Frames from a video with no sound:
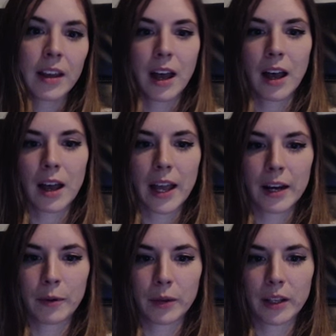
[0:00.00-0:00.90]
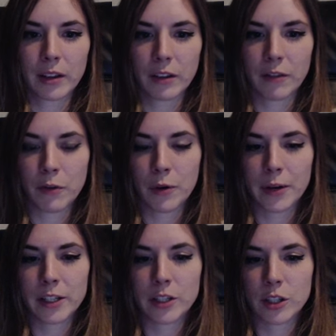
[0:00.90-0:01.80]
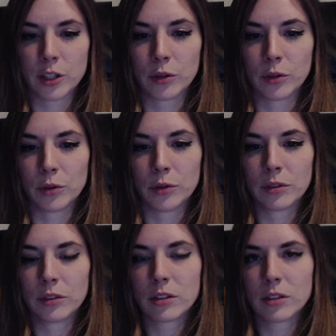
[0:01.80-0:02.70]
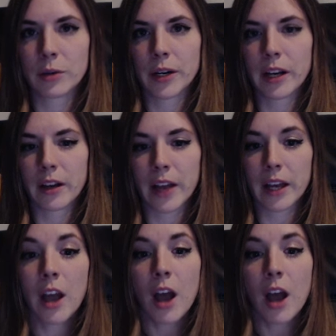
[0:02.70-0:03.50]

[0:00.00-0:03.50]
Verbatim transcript: And I really look forward to working on that.